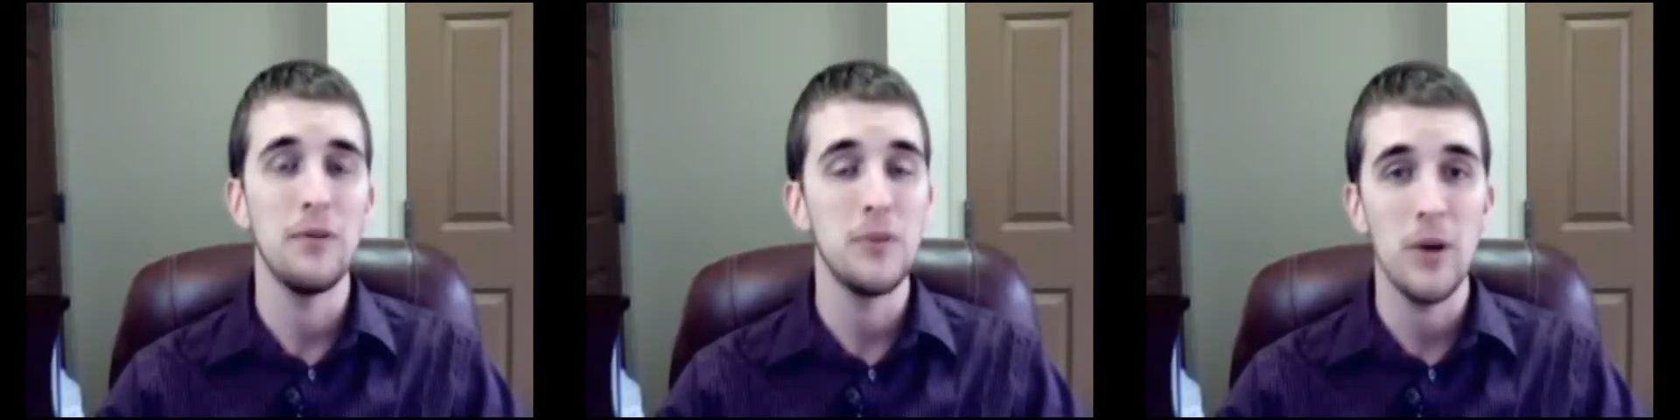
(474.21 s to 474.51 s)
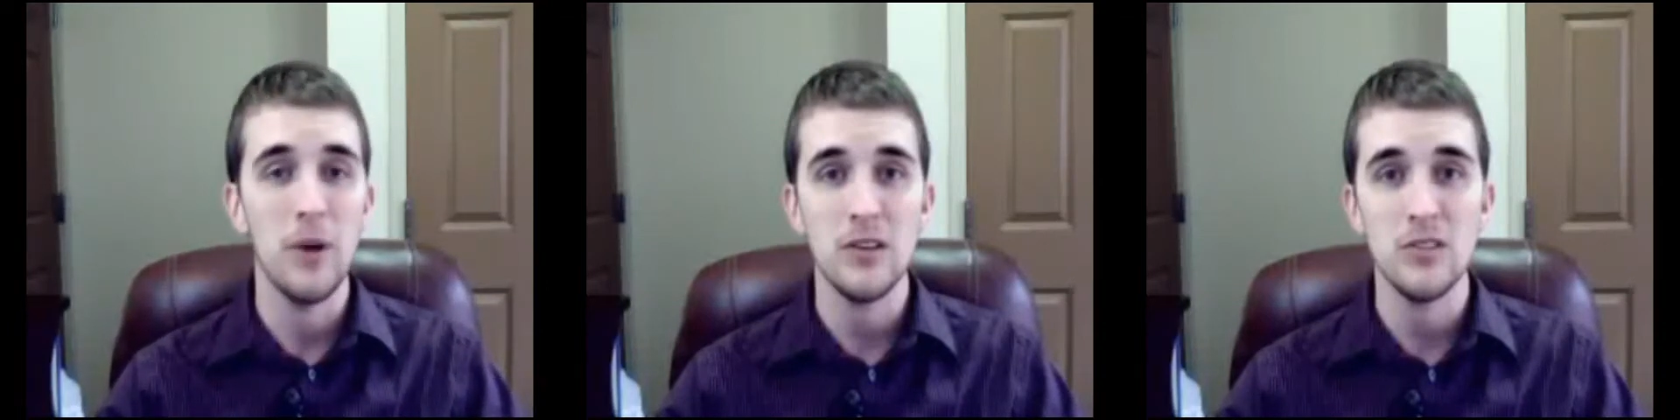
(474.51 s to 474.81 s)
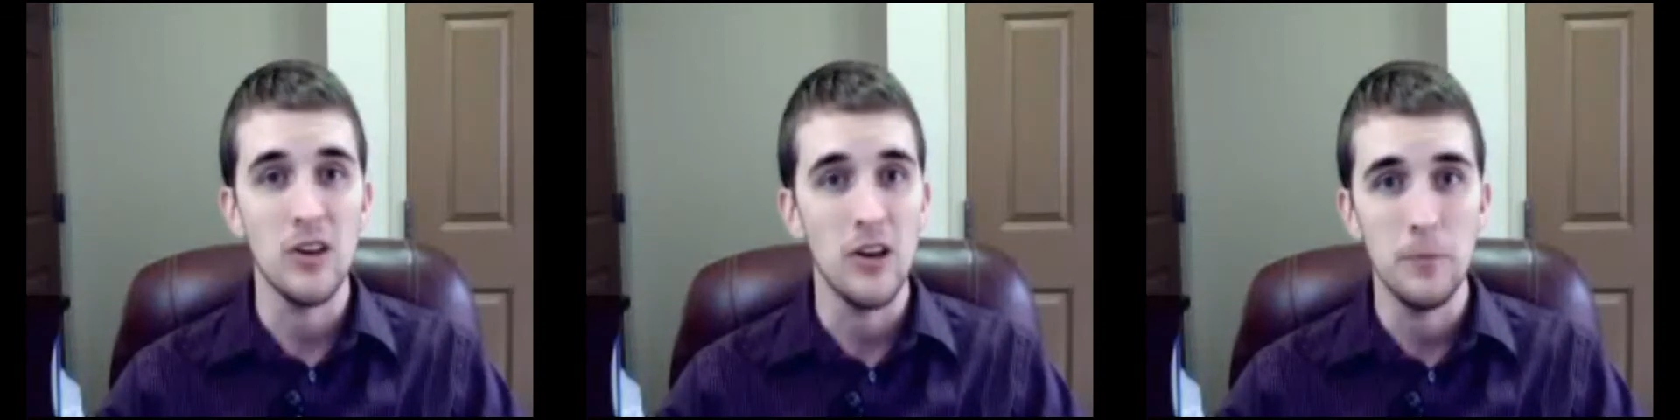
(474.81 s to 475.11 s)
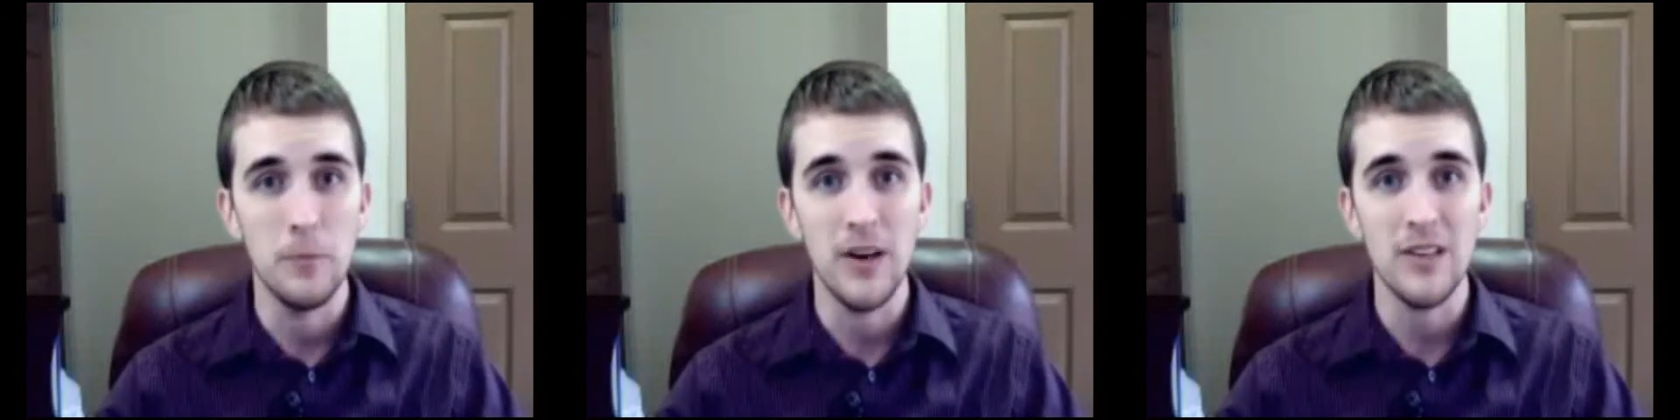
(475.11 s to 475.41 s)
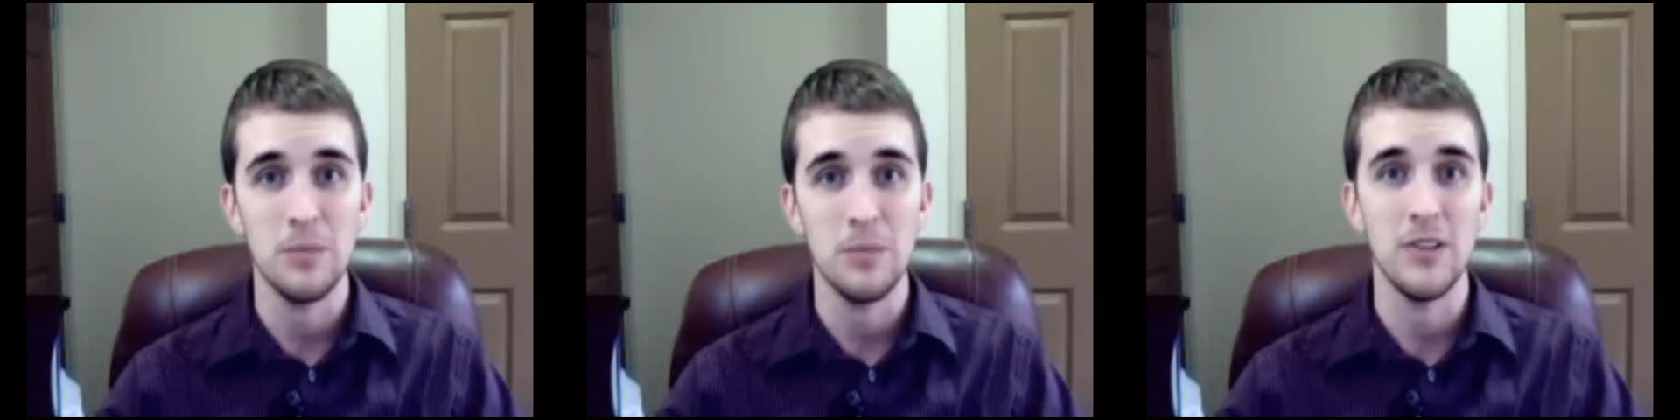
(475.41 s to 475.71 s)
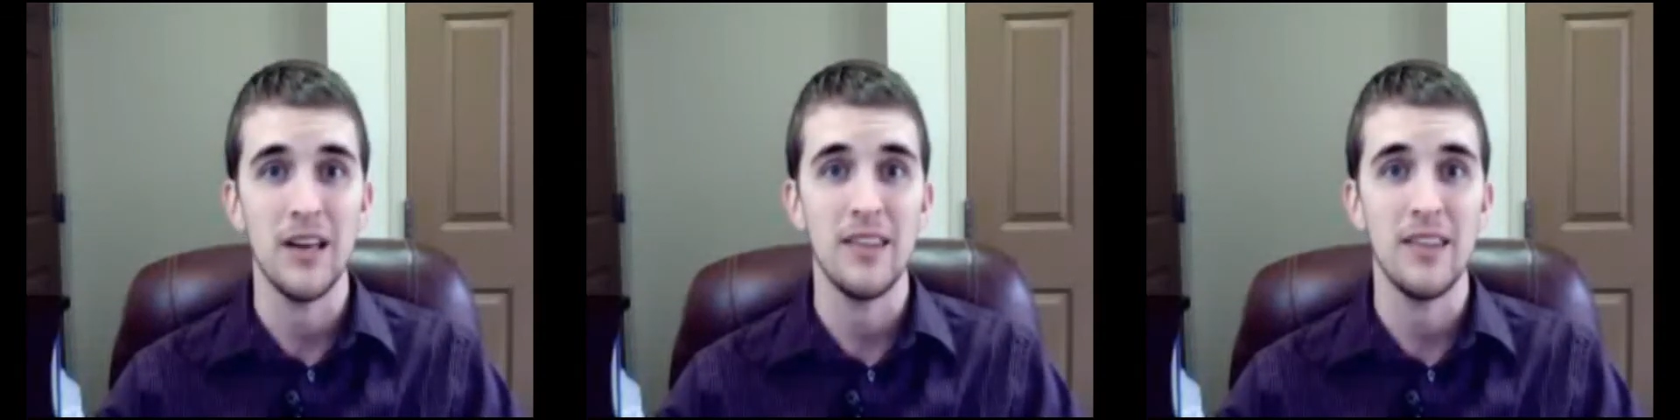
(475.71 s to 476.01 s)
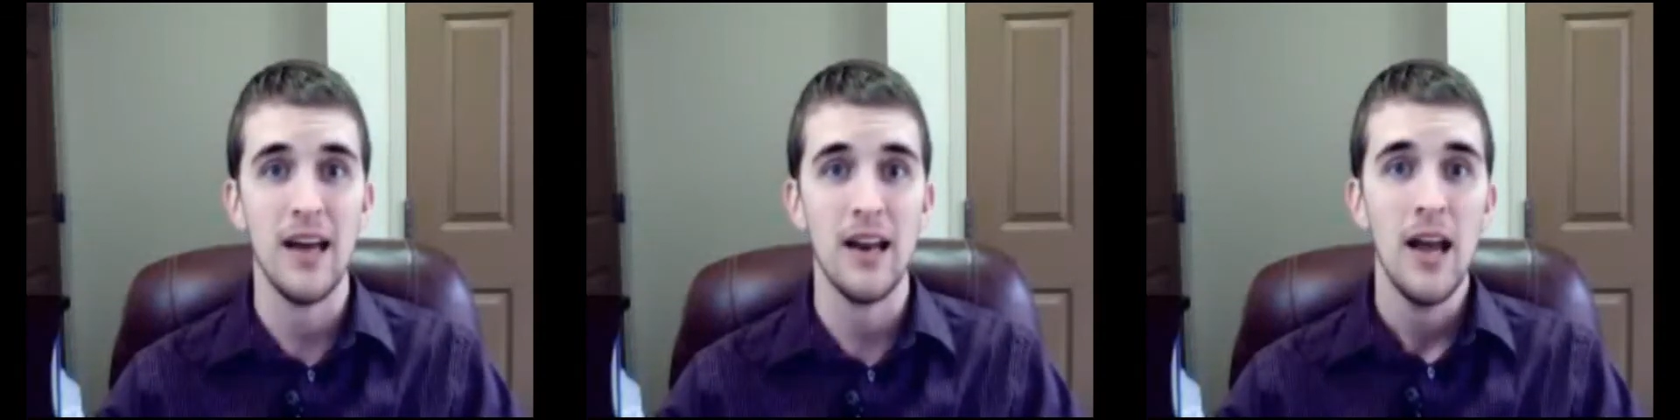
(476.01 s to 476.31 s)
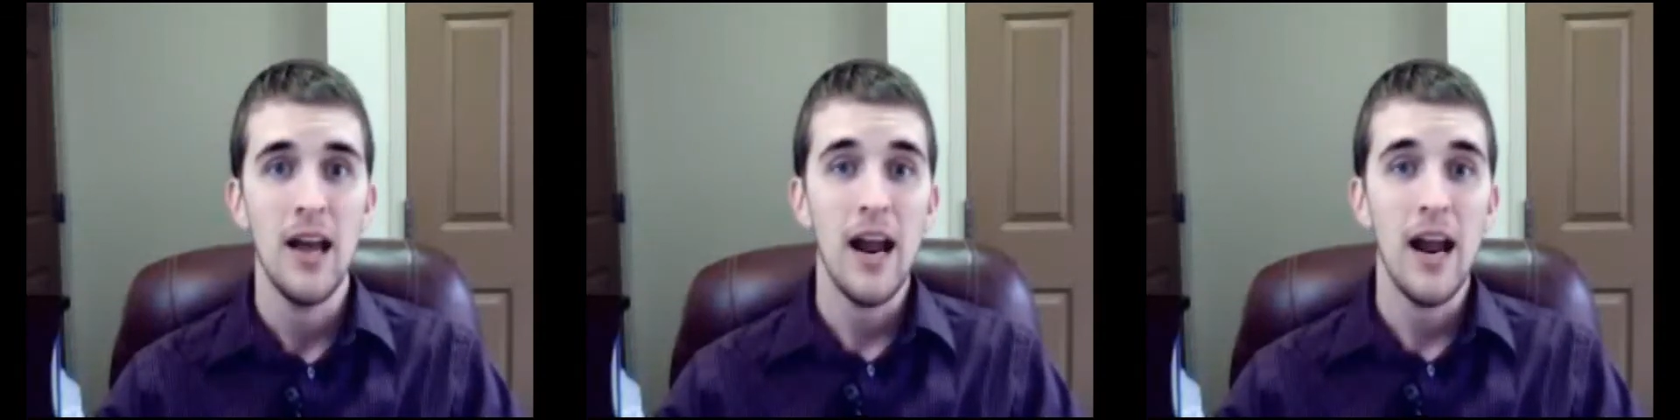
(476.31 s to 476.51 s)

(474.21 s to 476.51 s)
50 bucks or 100 bucks, something like that.